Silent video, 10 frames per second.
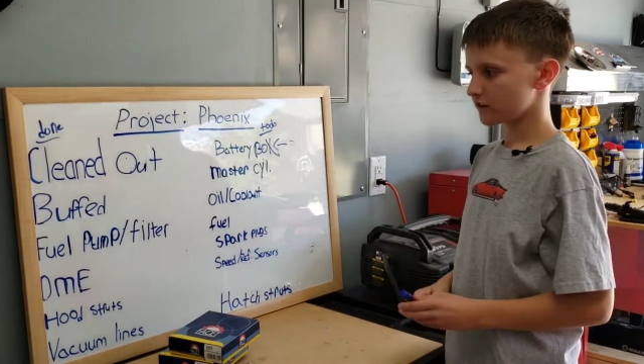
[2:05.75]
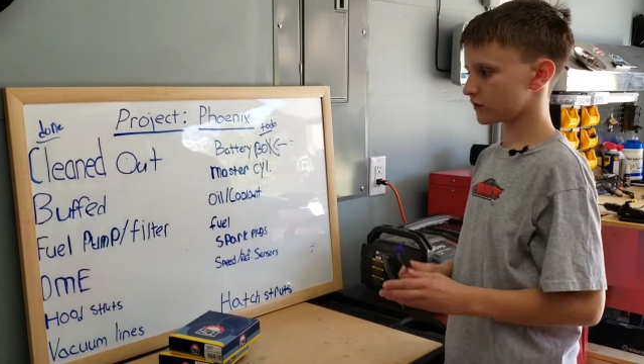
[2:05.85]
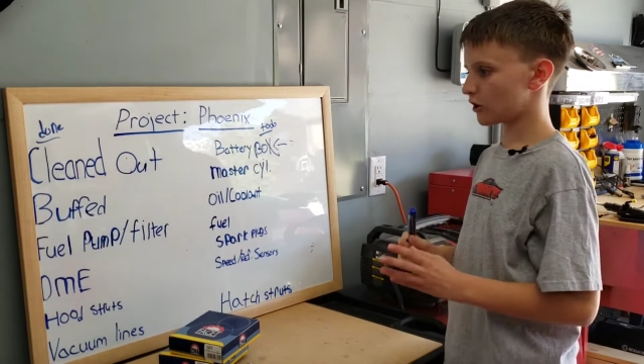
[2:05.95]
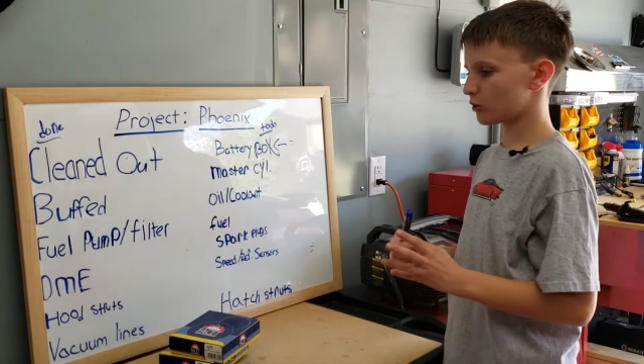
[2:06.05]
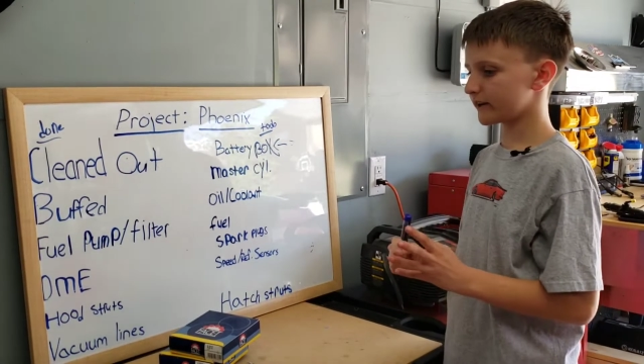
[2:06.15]

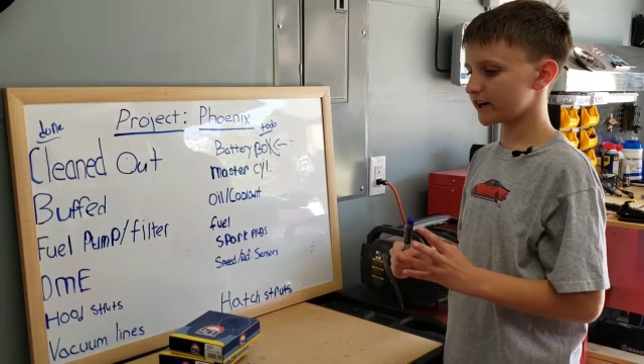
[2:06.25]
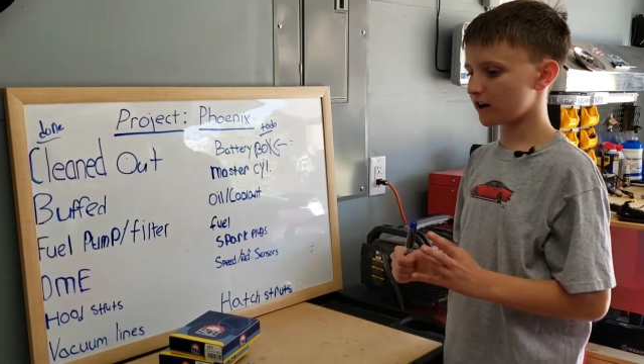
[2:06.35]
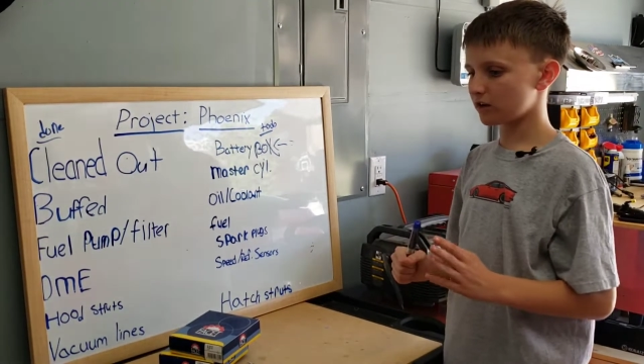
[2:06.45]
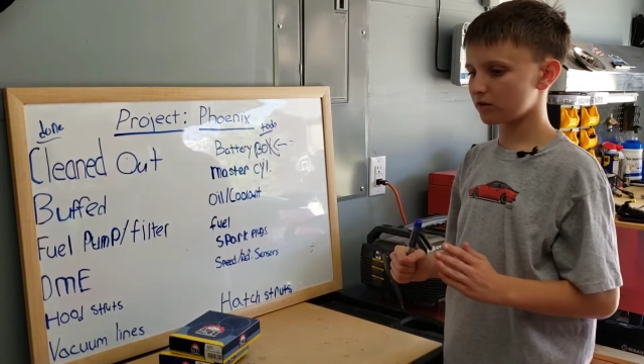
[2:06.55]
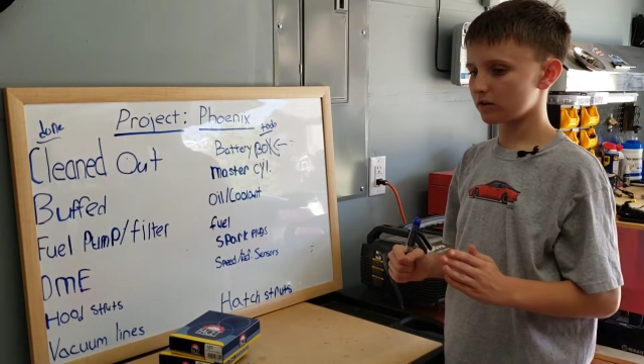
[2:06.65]
so we
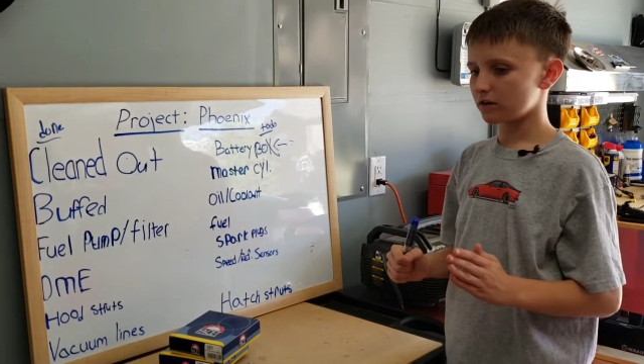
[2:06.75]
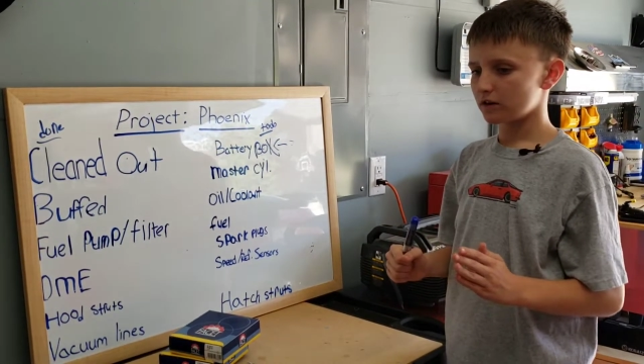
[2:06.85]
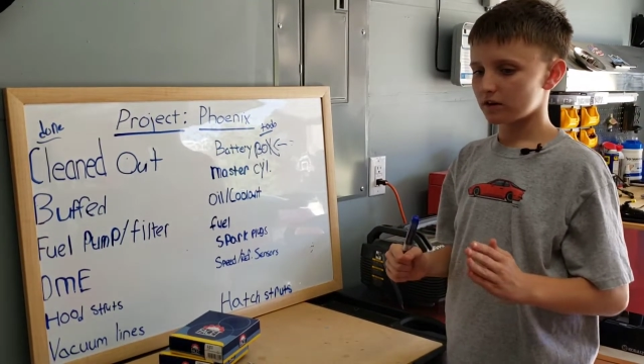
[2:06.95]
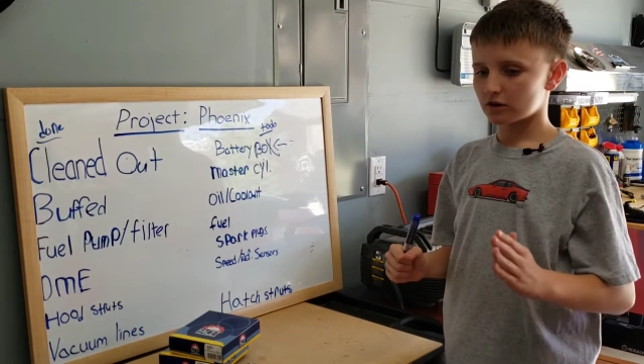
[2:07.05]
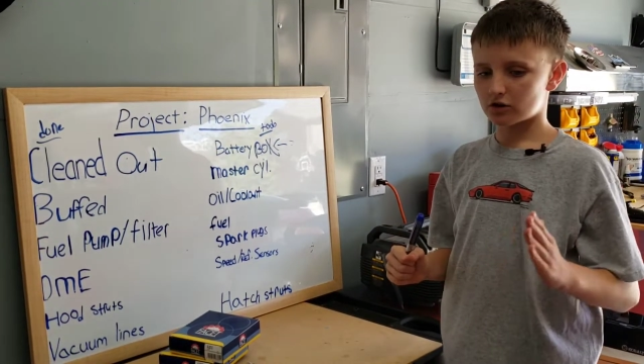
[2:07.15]
don't
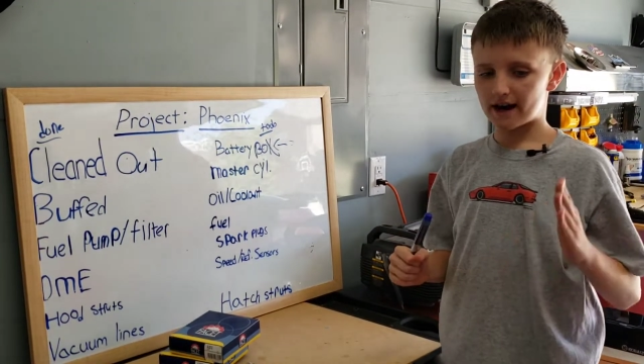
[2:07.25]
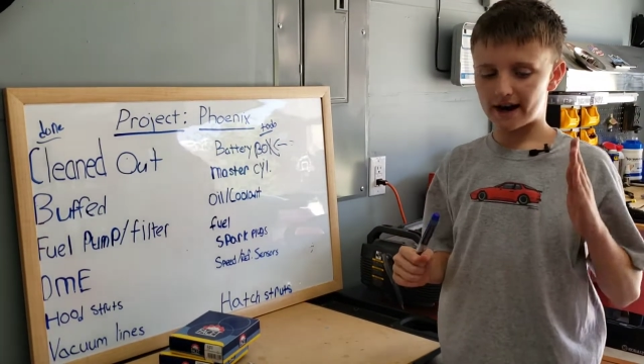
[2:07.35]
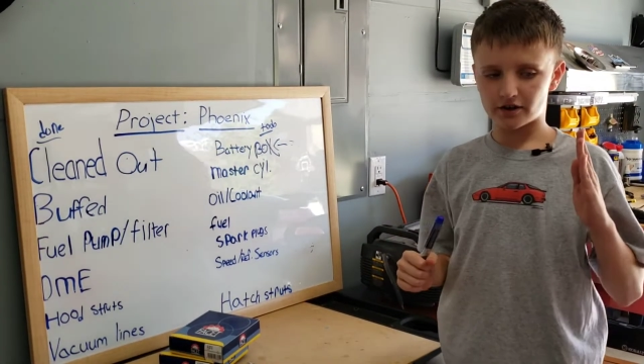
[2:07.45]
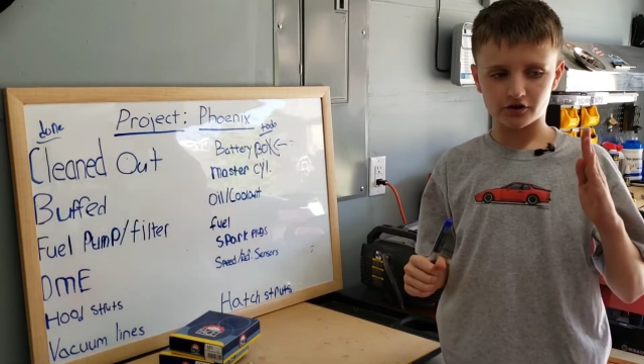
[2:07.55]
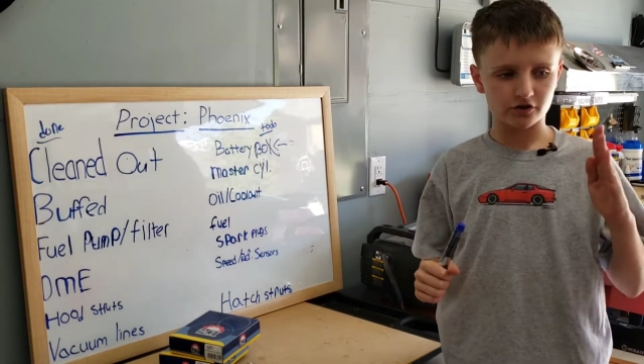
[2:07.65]

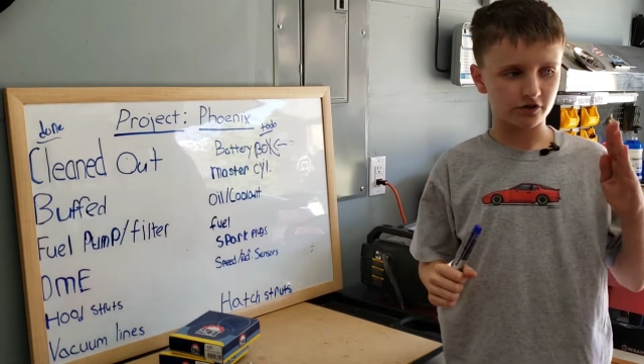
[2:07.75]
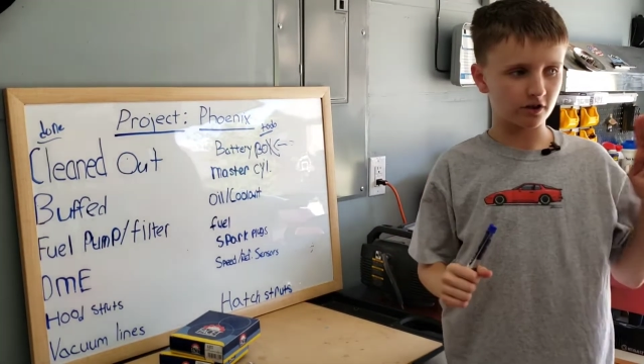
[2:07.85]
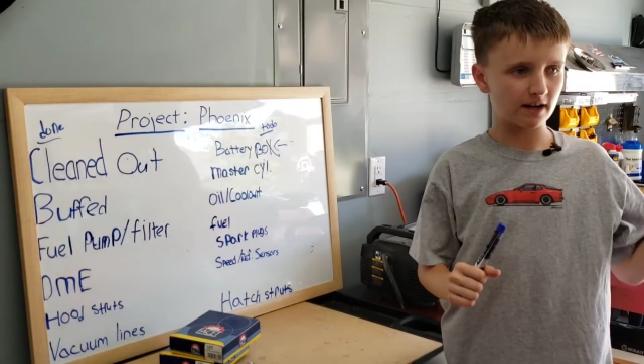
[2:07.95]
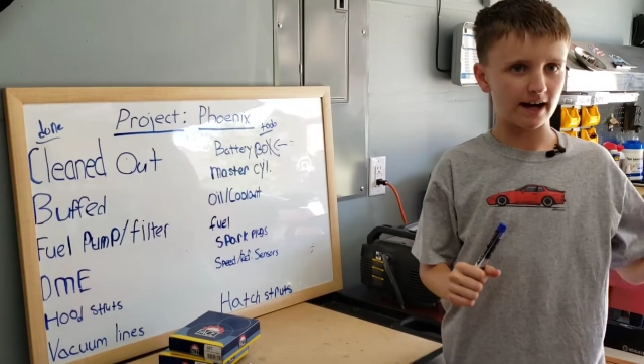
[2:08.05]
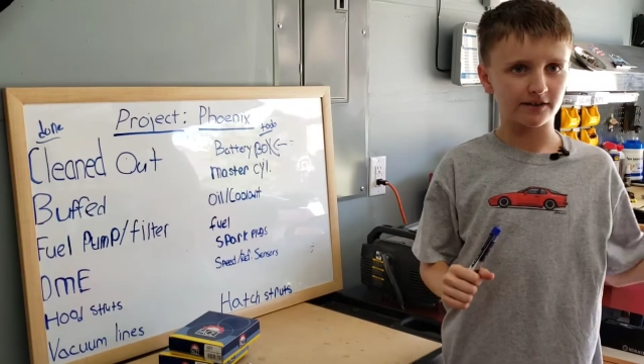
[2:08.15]
crash the
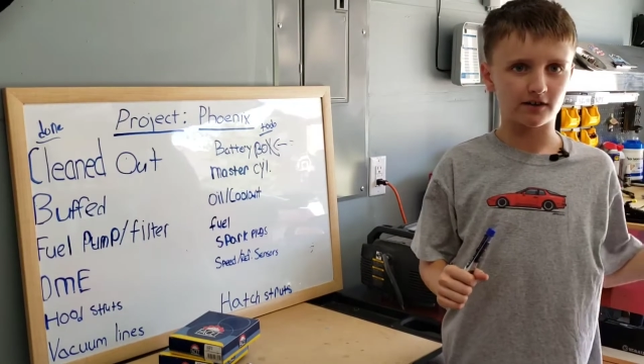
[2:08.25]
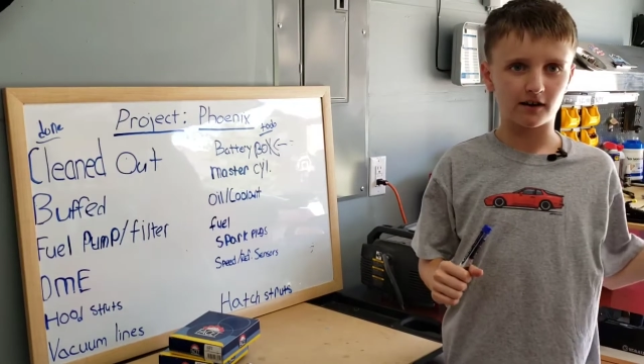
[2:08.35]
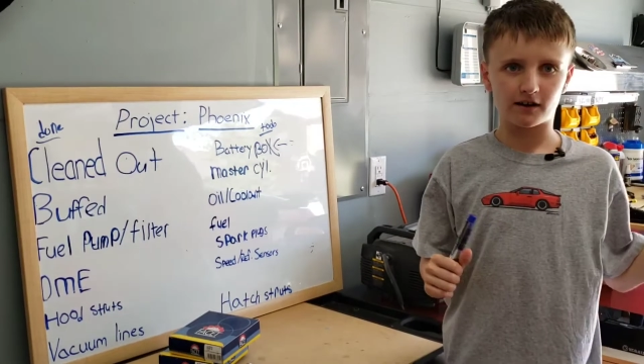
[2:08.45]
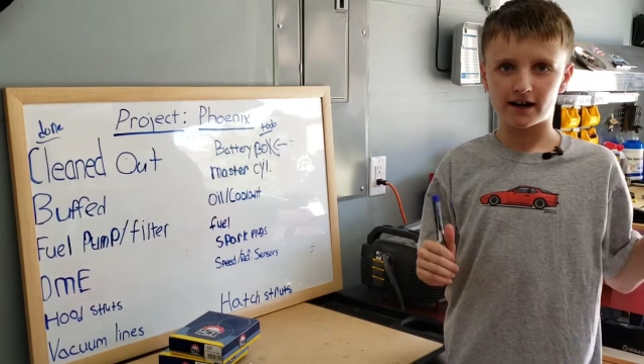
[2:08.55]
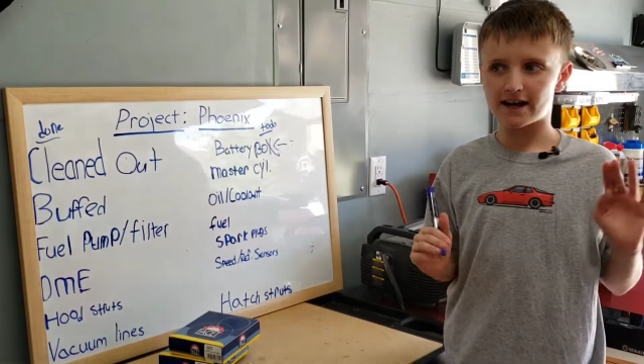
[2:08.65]
glass
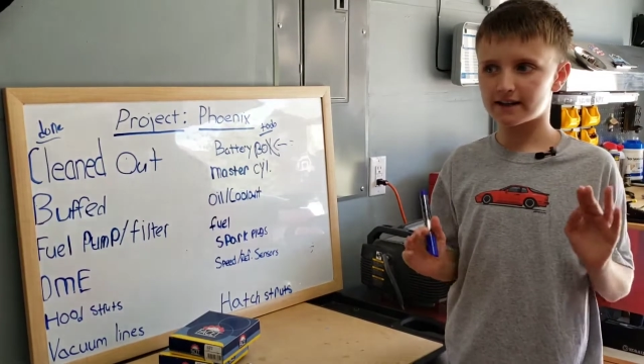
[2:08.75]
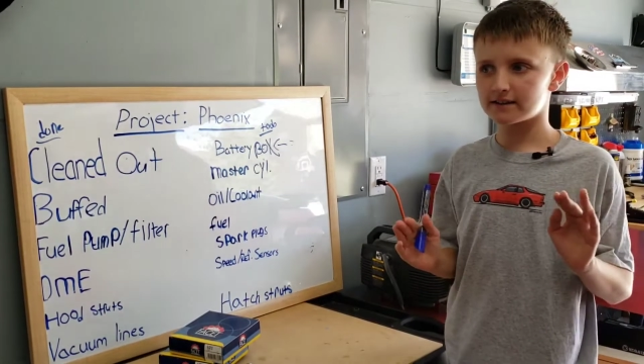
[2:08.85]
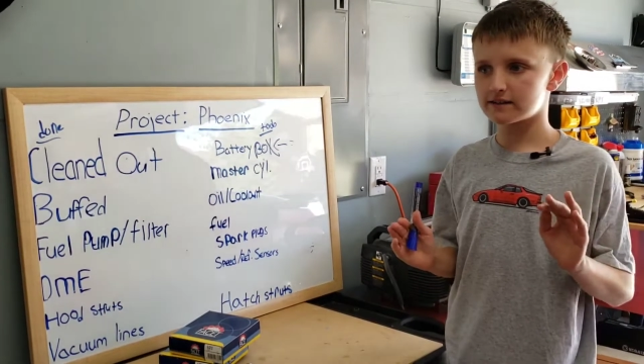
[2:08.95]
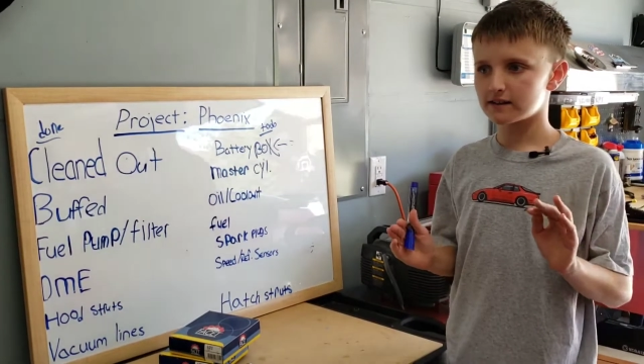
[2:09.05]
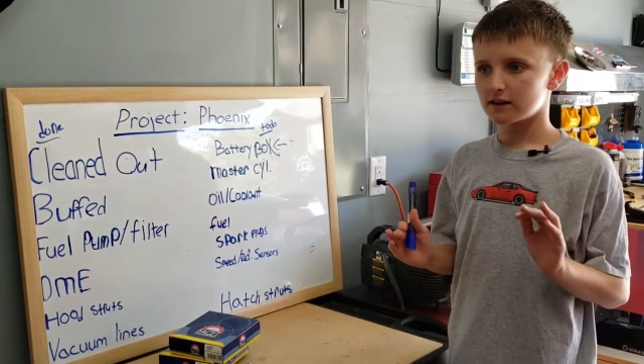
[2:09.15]
on our
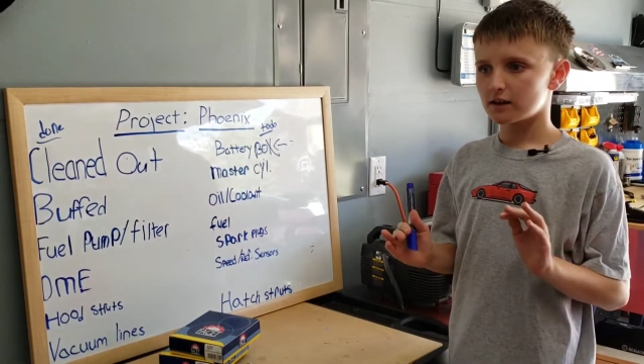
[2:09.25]
heads,